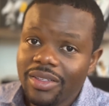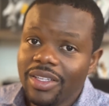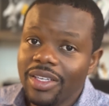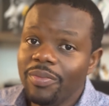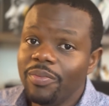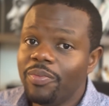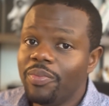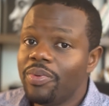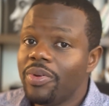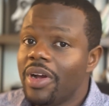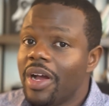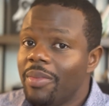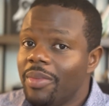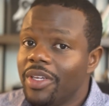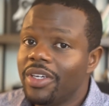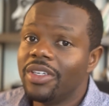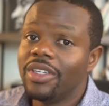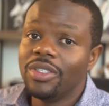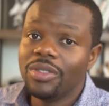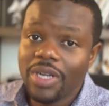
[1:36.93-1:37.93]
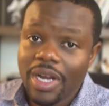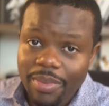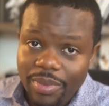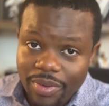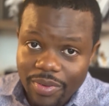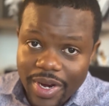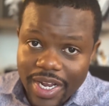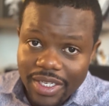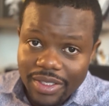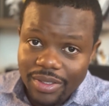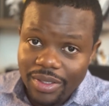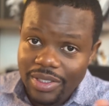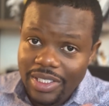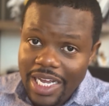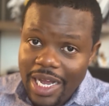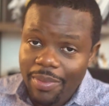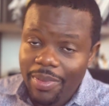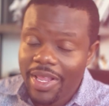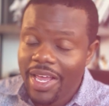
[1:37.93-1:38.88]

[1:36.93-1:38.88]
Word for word: They're probably gonna drop the rates on top of